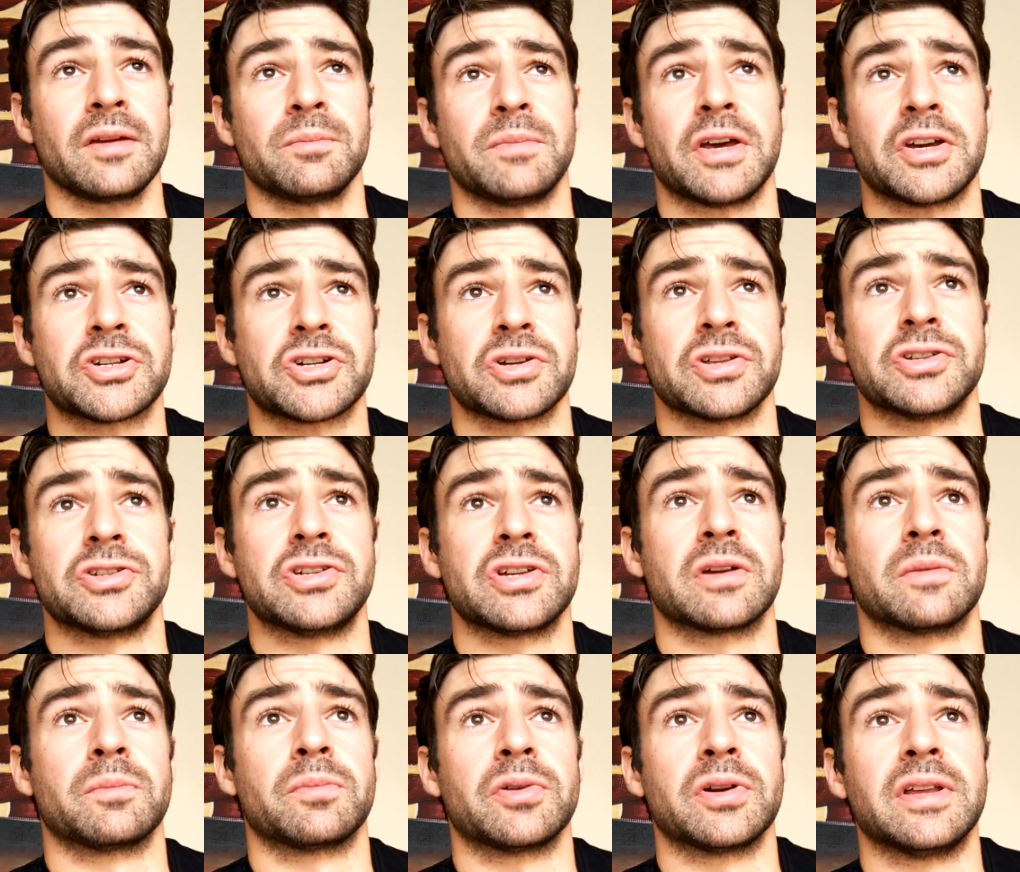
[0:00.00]
make sure that you
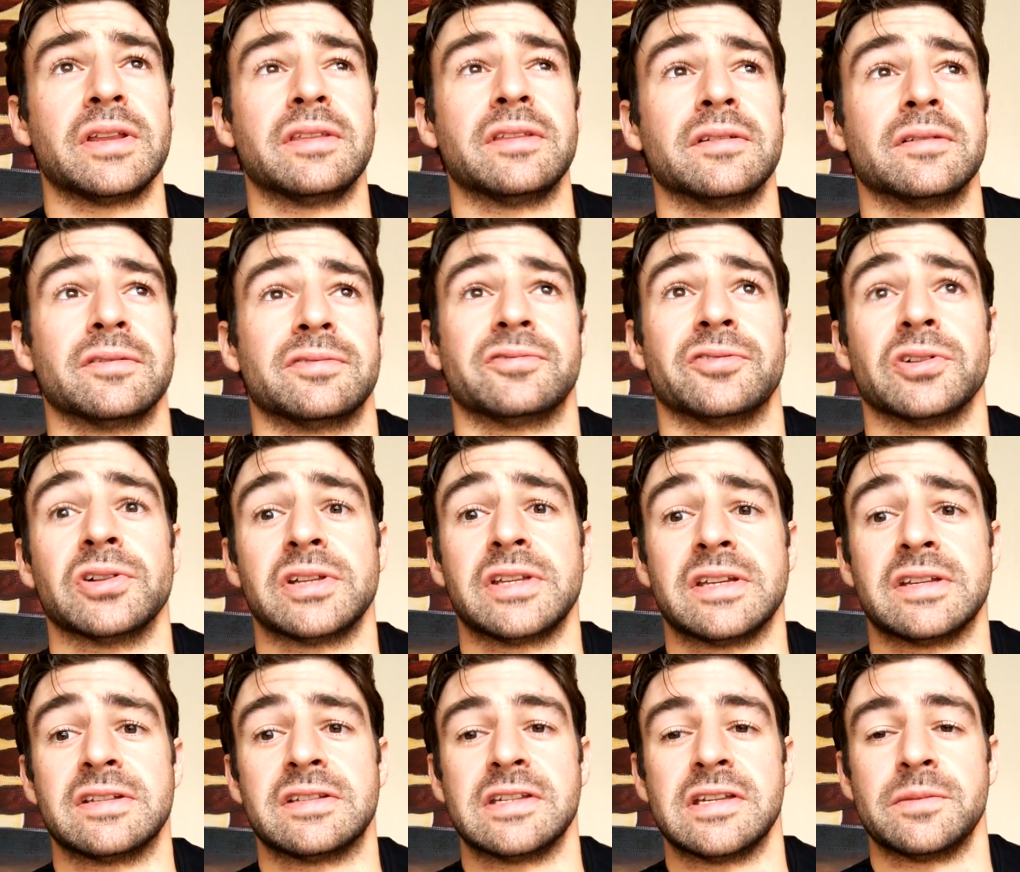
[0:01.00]
can breathe
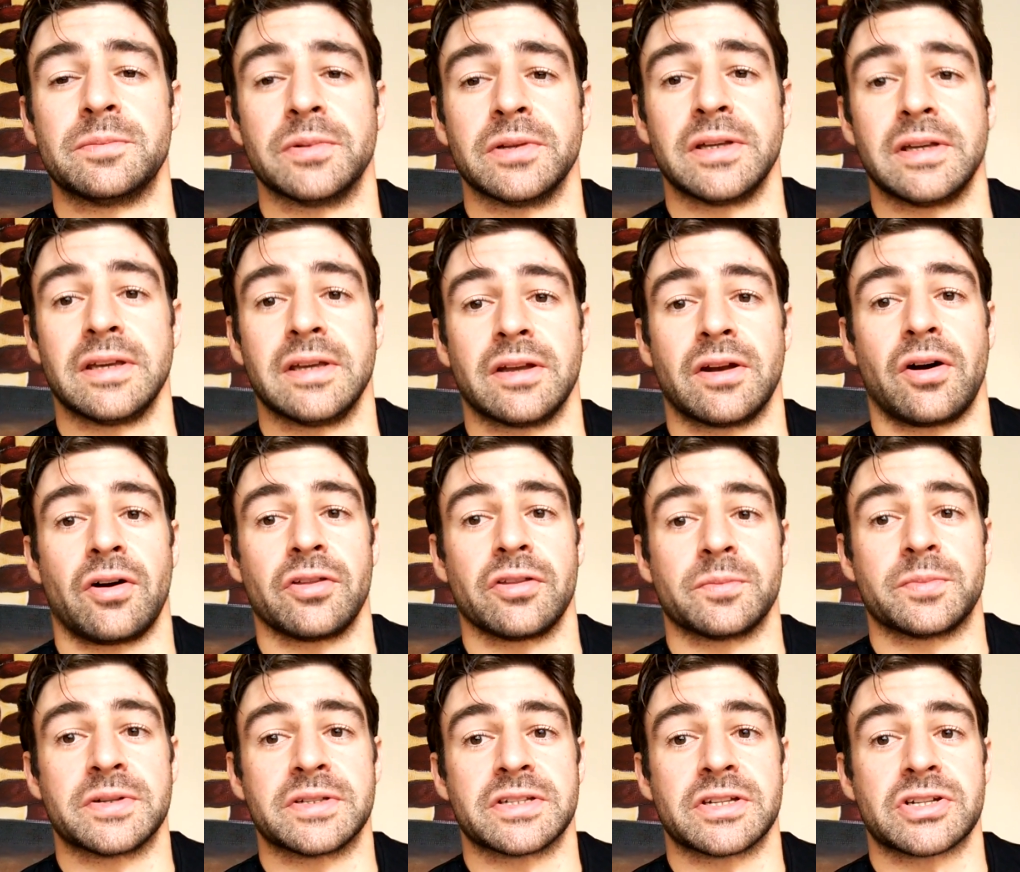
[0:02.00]
fully and deeply in all
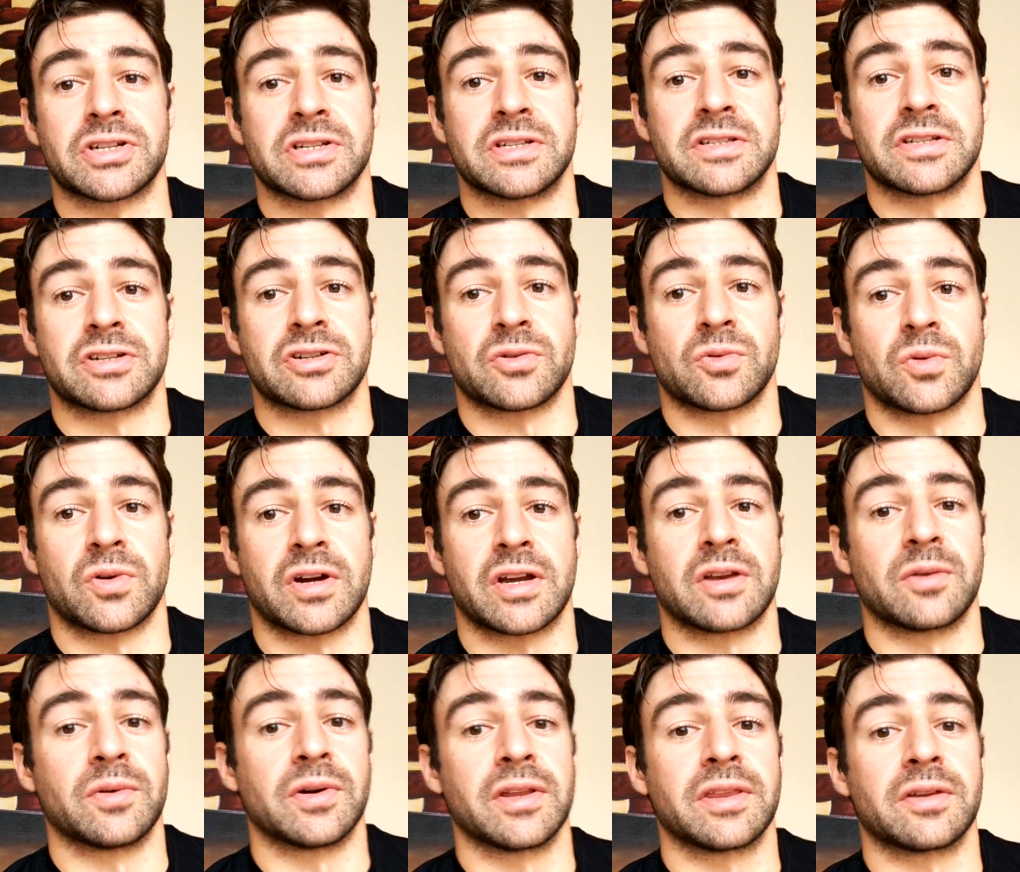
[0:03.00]
the positions that you're
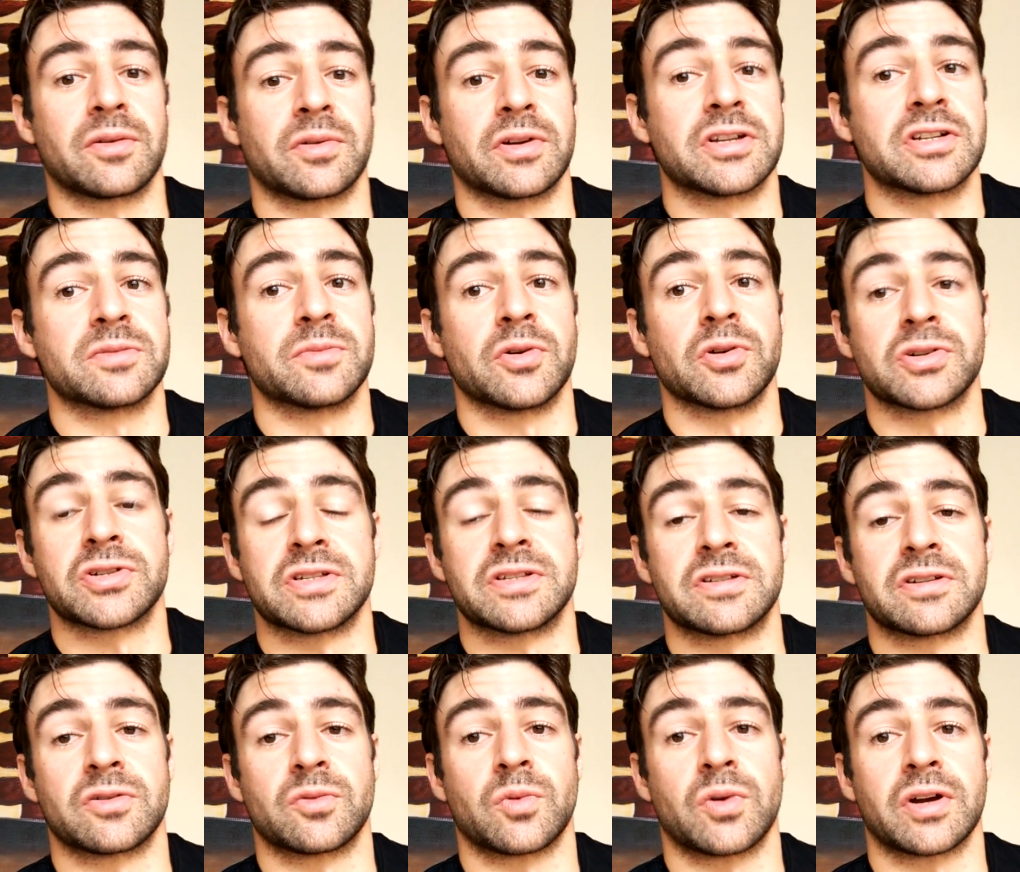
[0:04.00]
working with and range of
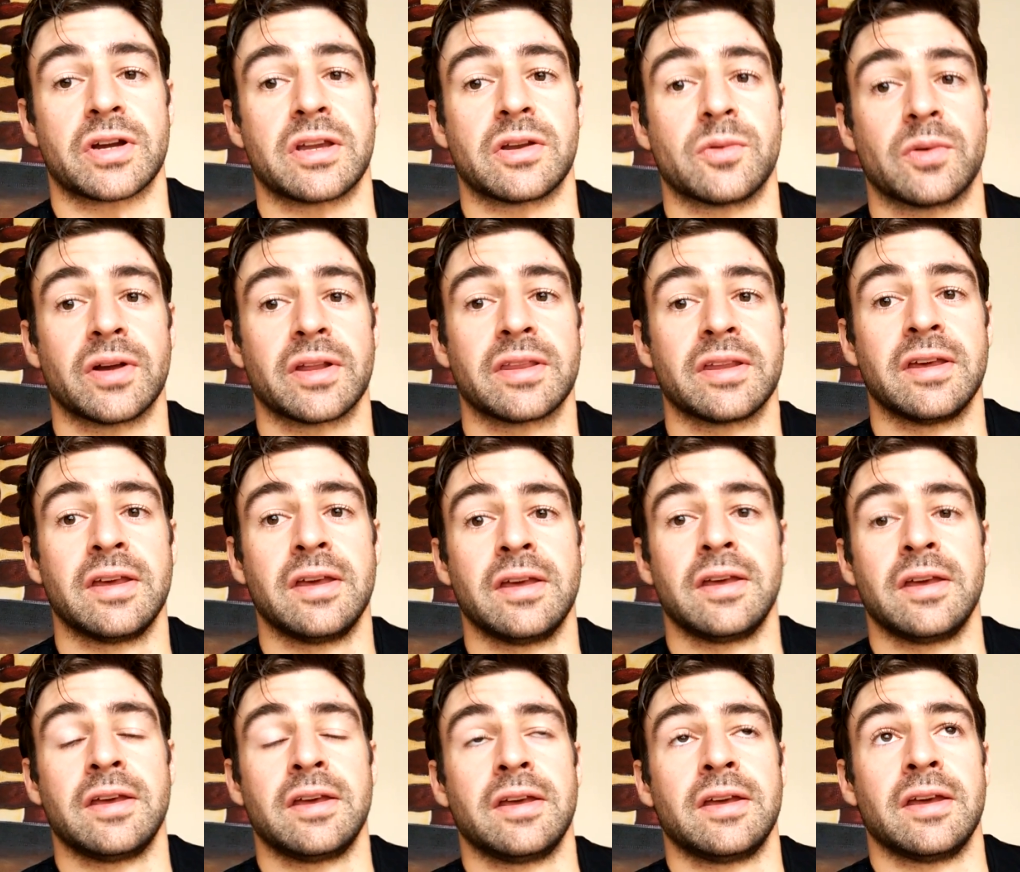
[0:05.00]
motions you're working with,
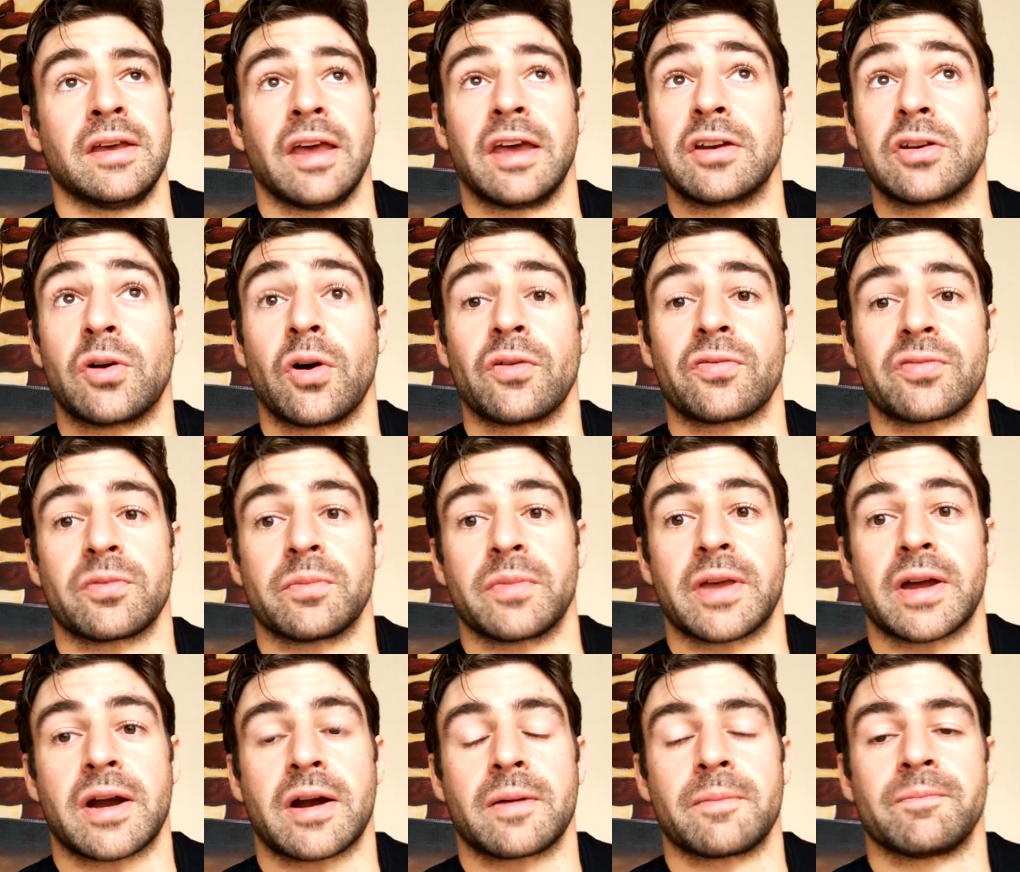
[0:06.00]
and go from
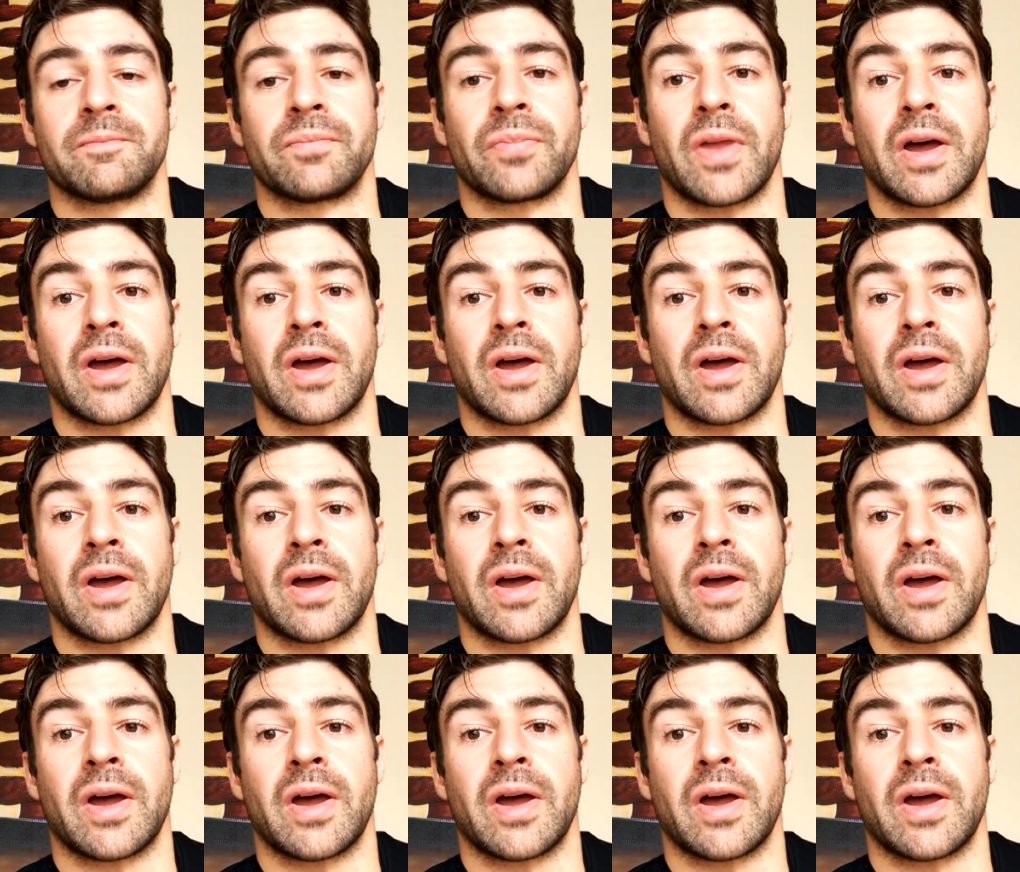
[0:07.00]
there.